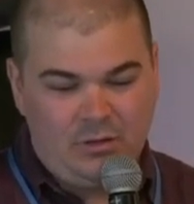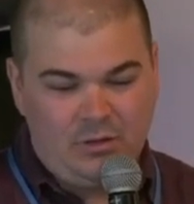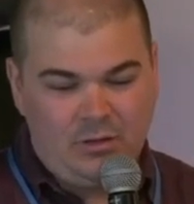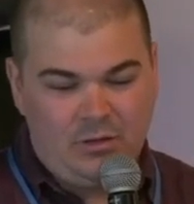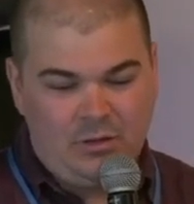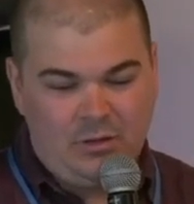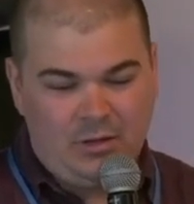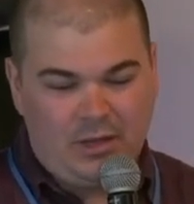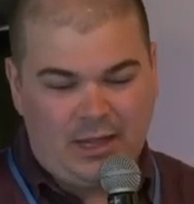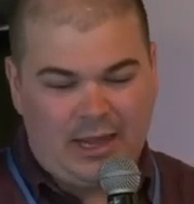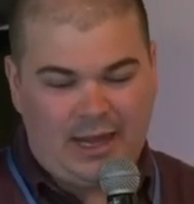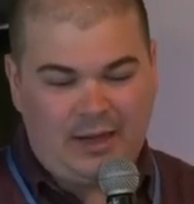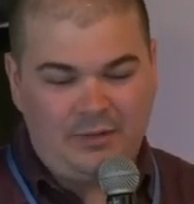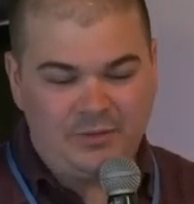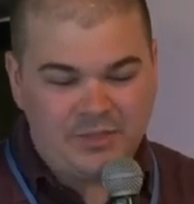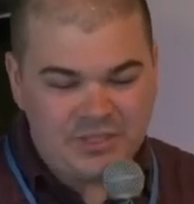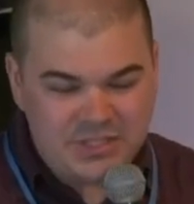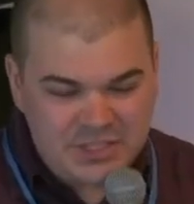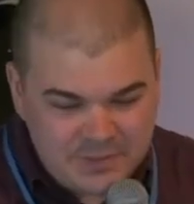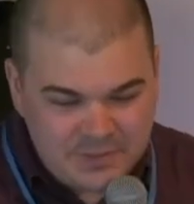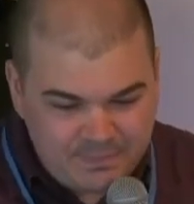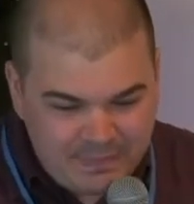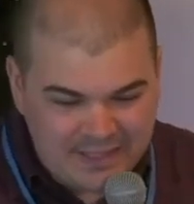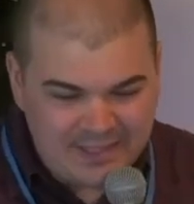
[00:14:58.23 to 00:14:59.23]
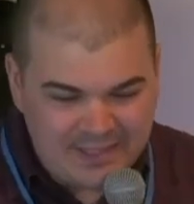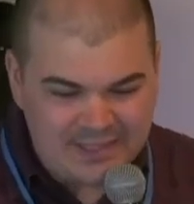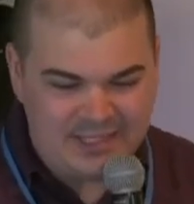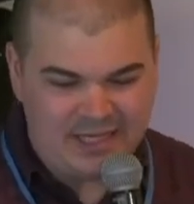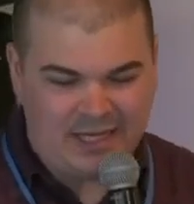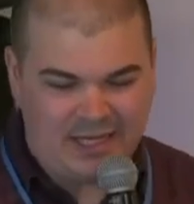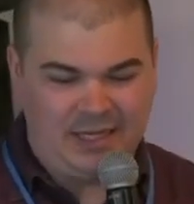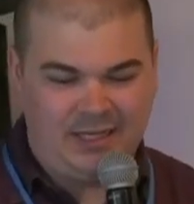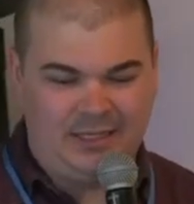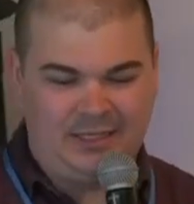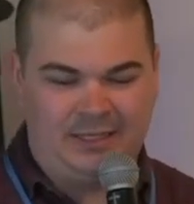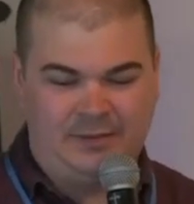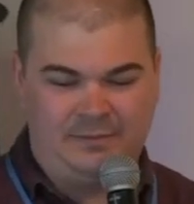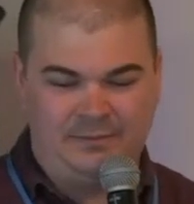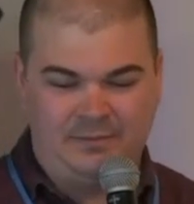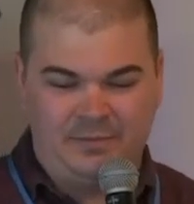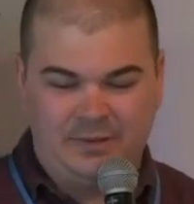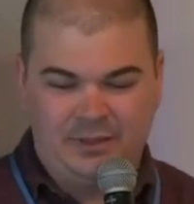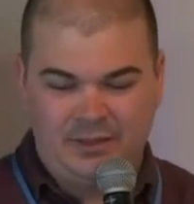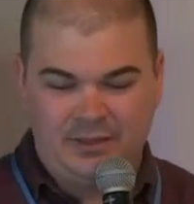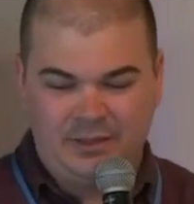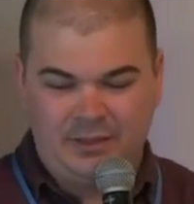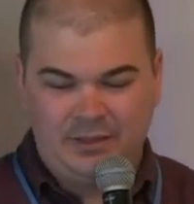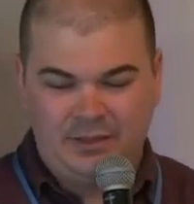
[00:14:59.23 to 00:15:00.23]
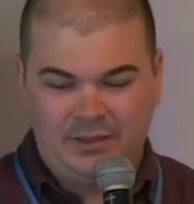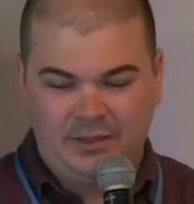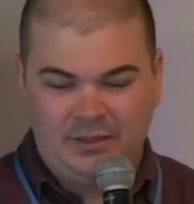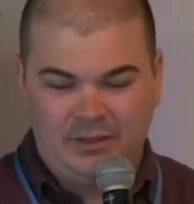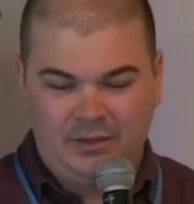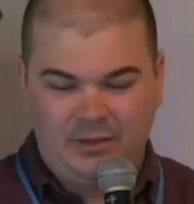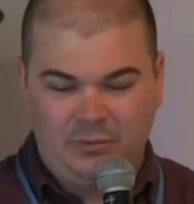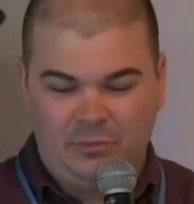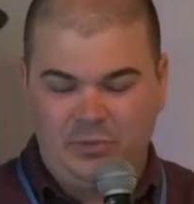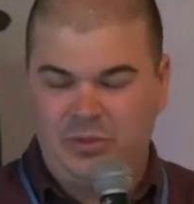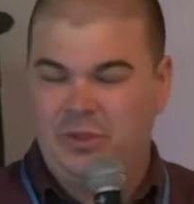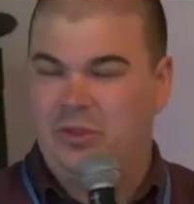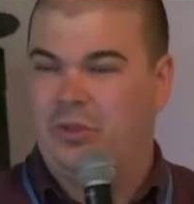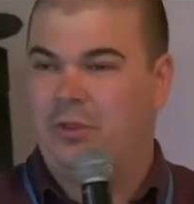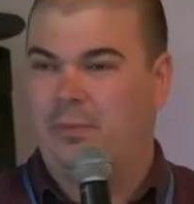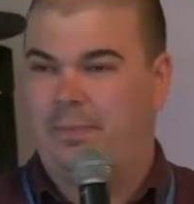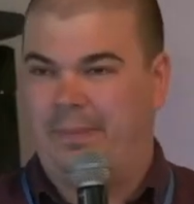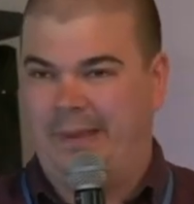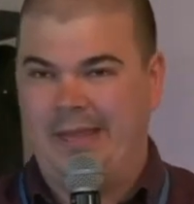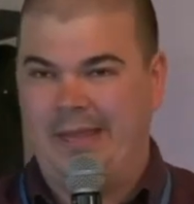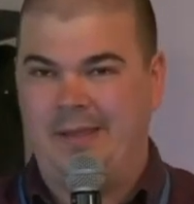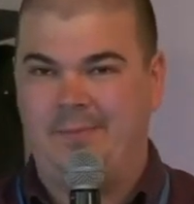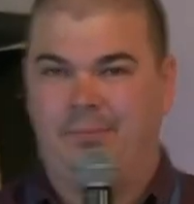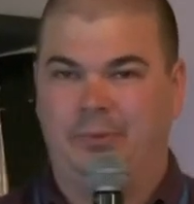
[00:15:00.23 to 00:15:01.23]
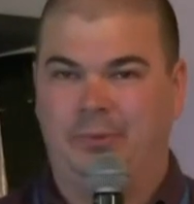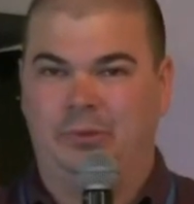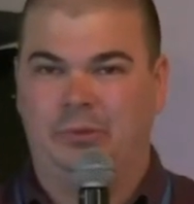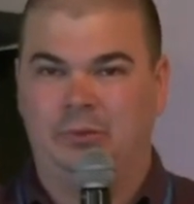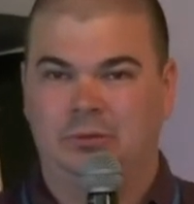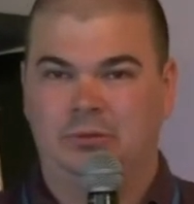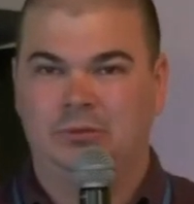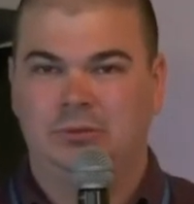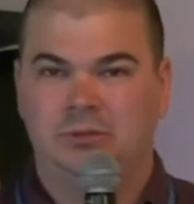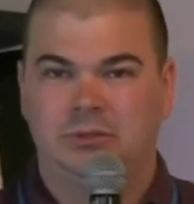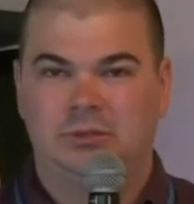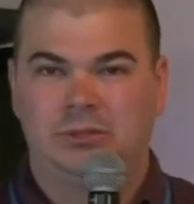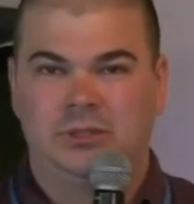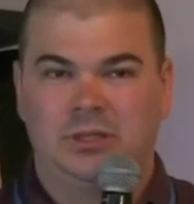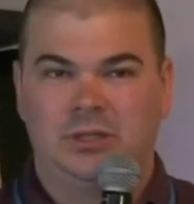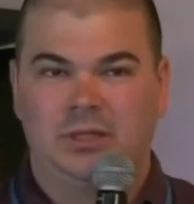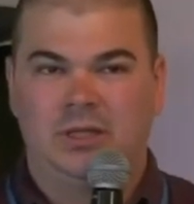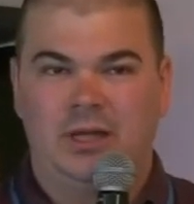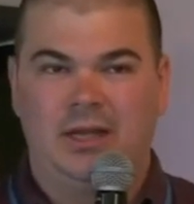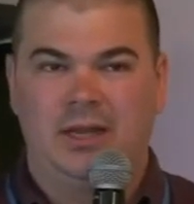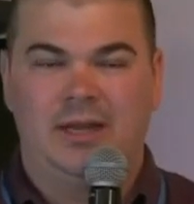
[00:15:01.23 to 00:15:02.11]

How do you spend time with other people? And